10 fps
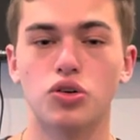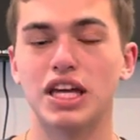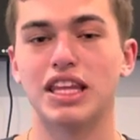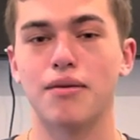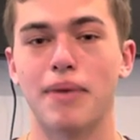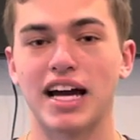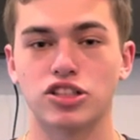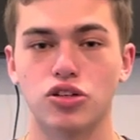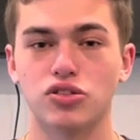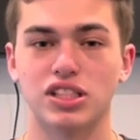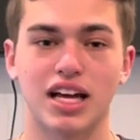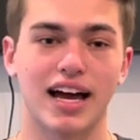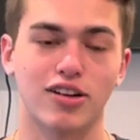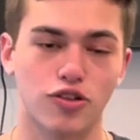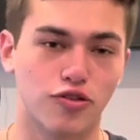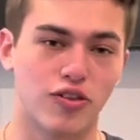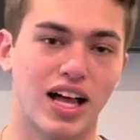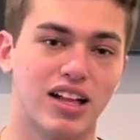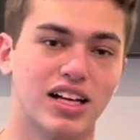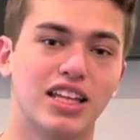And then Mac Jones, a guy who's
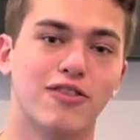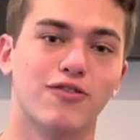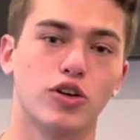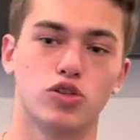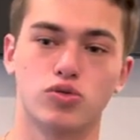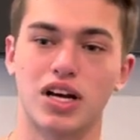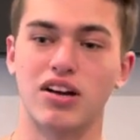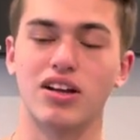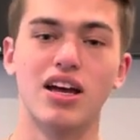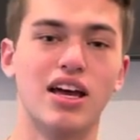fell in the first round.